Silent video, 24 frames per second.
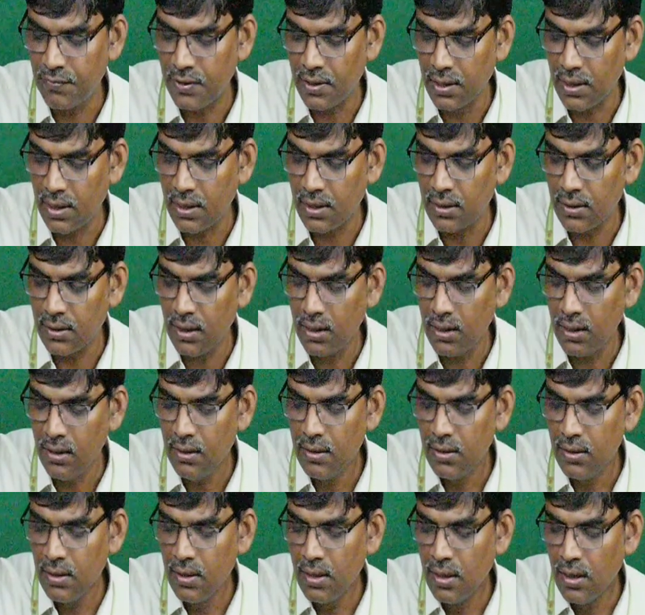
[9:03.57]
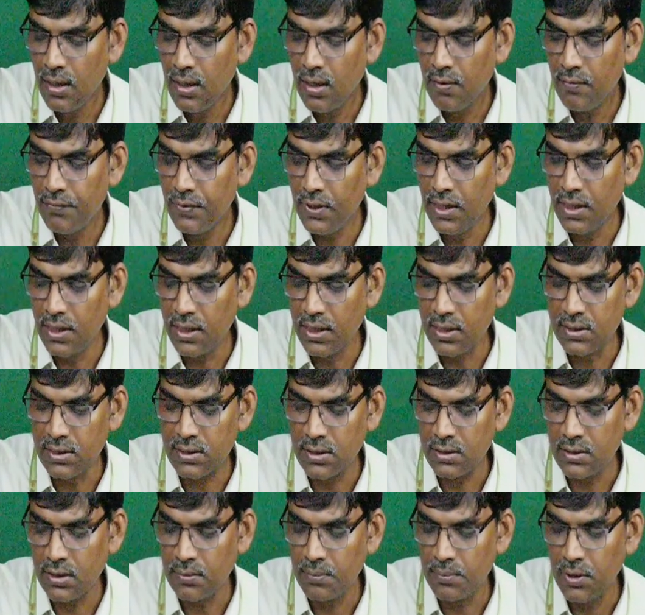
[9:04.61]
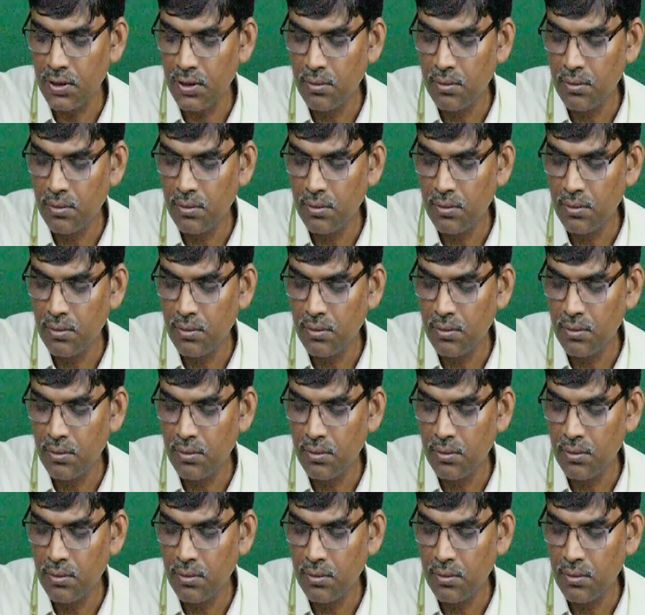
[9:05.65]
We are getting the field resistance.